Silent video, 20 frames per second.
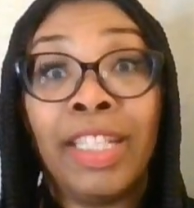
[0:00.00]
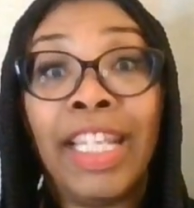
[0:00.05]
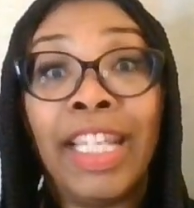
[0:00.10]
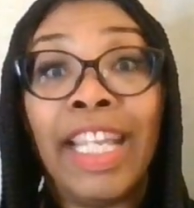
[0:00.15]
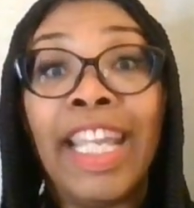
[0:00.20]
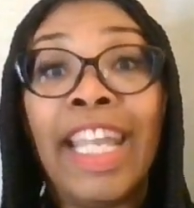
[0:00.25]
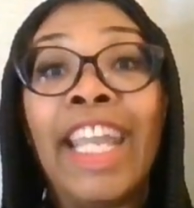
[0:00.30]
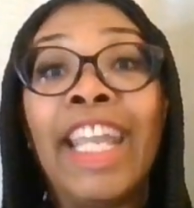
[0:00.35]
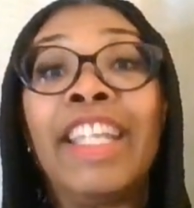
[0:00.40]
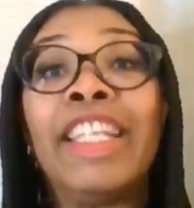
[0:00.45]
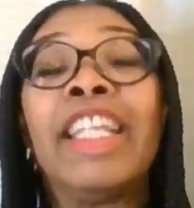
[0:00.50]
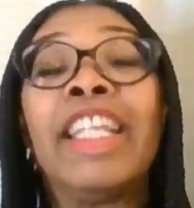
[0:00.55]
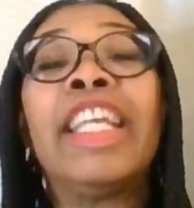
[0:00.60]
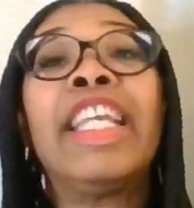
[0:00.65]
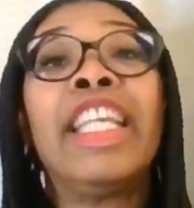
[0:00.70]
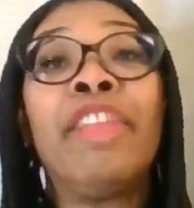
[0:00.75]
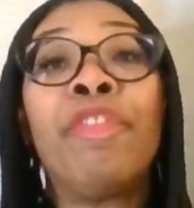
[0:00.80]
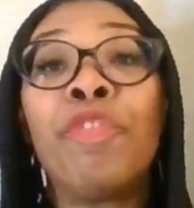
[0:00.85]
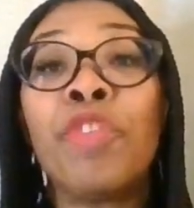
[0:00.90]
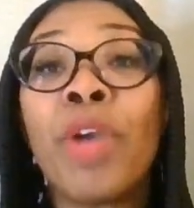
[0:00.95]
And
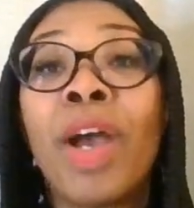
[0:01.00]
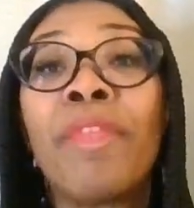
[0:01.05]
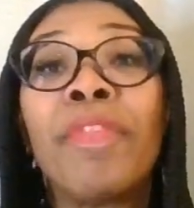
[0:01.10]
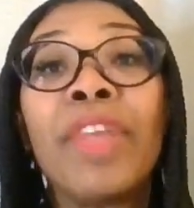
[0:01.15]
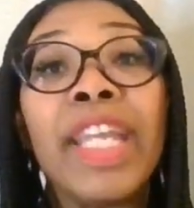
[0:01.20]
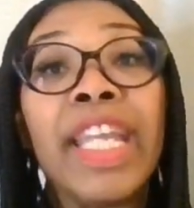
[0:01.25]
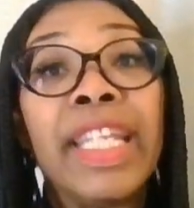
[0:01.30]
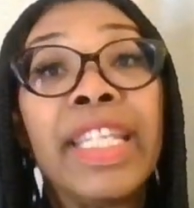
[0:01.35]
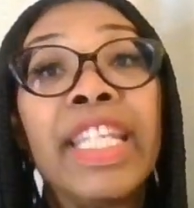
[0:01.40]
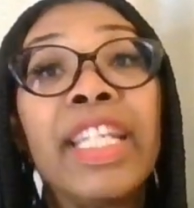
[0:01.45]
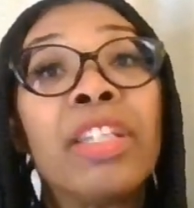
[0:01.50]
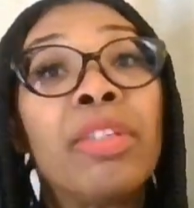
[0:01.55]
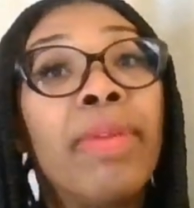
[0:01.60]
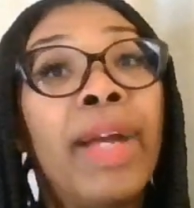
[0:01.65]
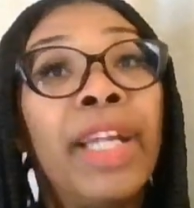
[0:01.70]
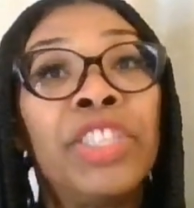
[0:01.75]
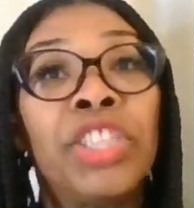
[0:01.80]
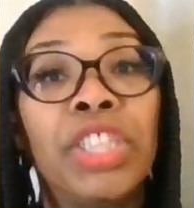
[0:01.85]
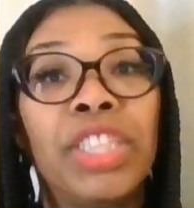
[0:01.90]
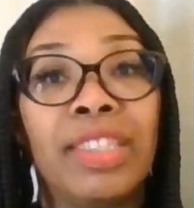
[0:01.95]
if you have any
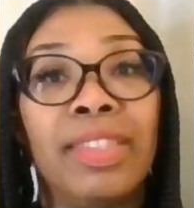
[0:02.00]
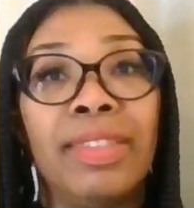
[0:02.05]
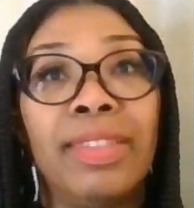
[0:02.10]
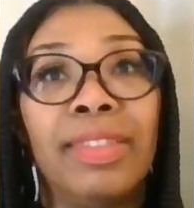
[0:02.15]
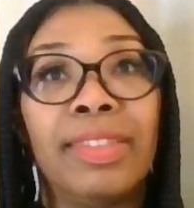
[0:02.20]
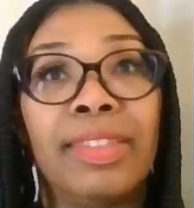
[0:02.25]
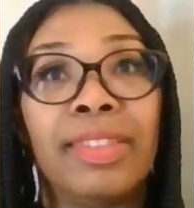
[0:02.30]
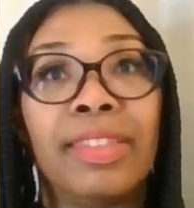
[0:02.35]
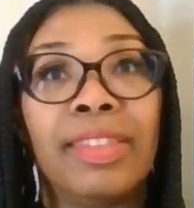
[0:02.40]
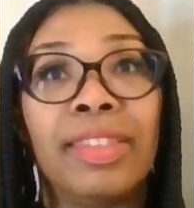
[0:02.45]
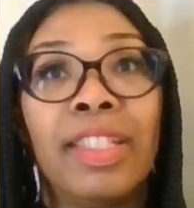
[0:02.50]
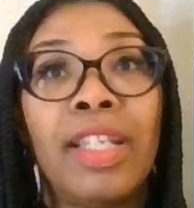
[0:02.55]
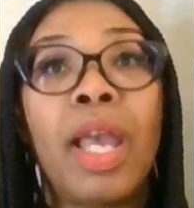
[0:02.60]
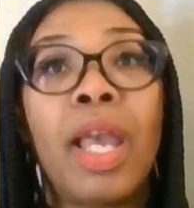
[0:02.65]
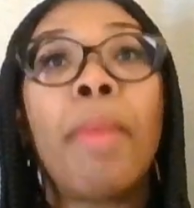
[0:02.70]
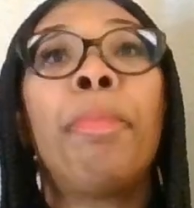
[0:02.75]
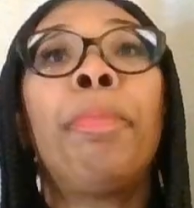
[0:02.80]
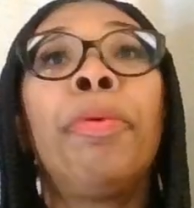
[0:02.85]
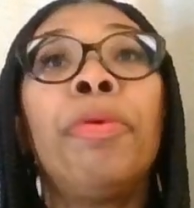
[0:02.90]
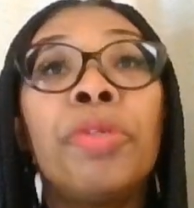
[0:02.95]
questions,
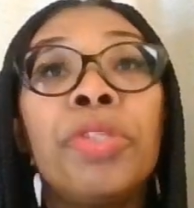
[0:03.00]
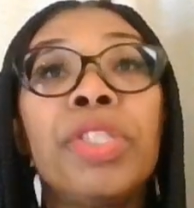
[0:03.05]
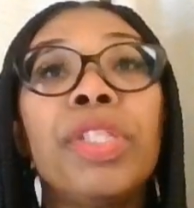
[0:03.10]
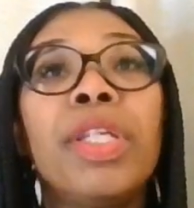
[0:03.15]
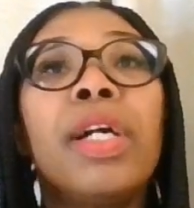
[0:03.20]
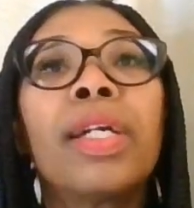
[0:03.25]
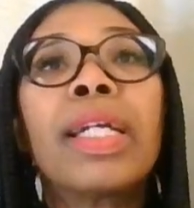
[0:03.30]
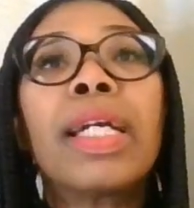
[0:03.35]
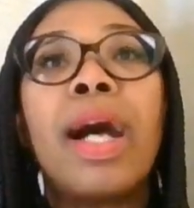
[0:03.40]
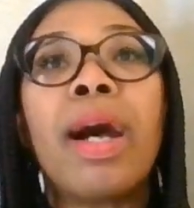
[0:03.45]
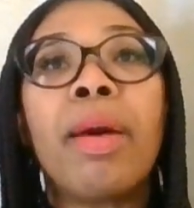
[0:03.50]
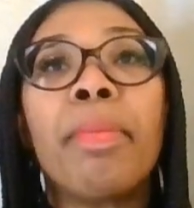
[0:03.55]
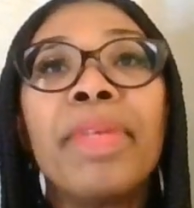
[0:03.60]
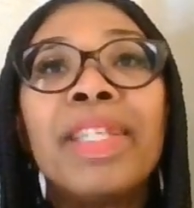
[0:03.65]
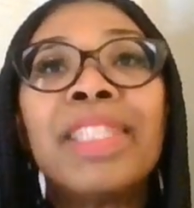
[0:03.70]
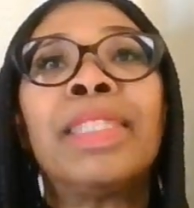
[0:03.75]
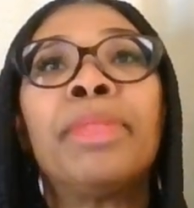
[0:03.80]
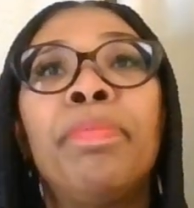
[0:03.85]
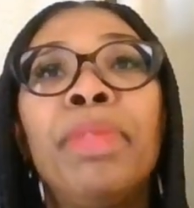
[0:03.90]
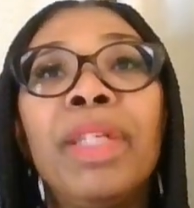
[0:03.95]
put your
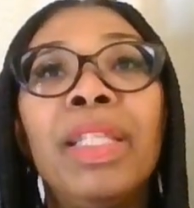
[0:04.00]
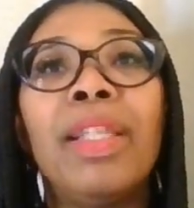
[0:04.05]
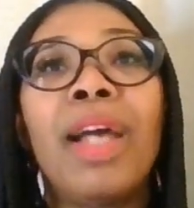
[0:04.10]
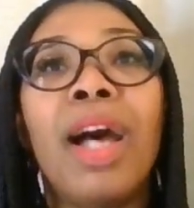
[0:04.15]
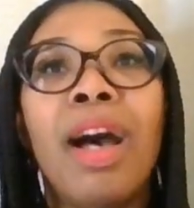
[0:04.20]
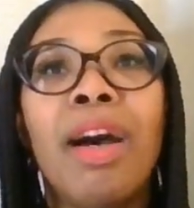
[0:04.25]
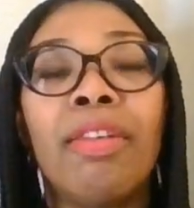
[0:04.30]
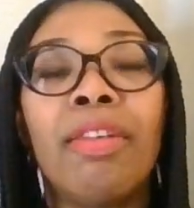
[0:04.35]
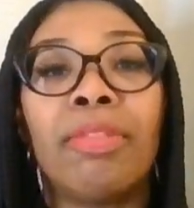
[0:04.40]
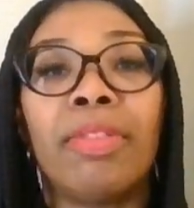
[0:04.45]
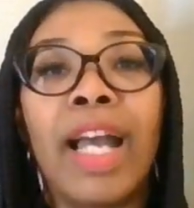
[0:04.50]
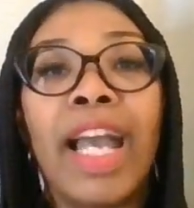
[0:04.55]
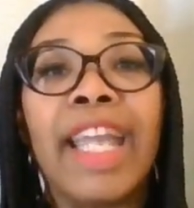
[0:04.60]
comments below.